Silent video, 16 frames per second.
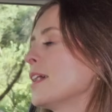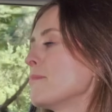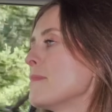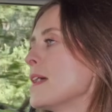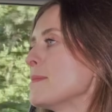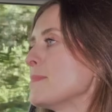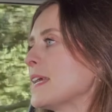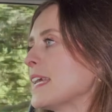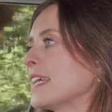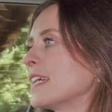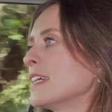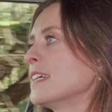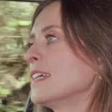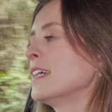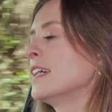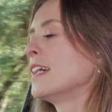maybe
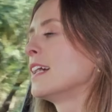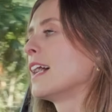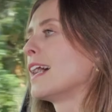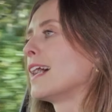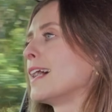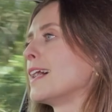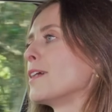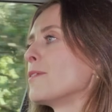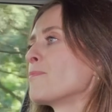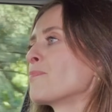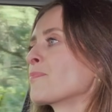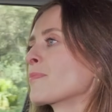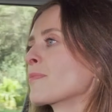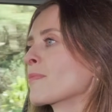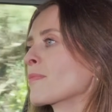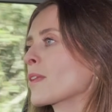
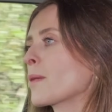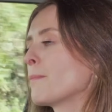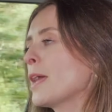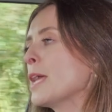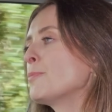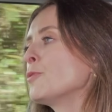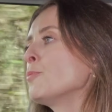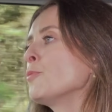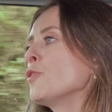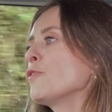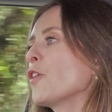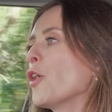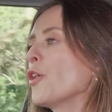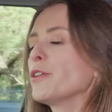people mover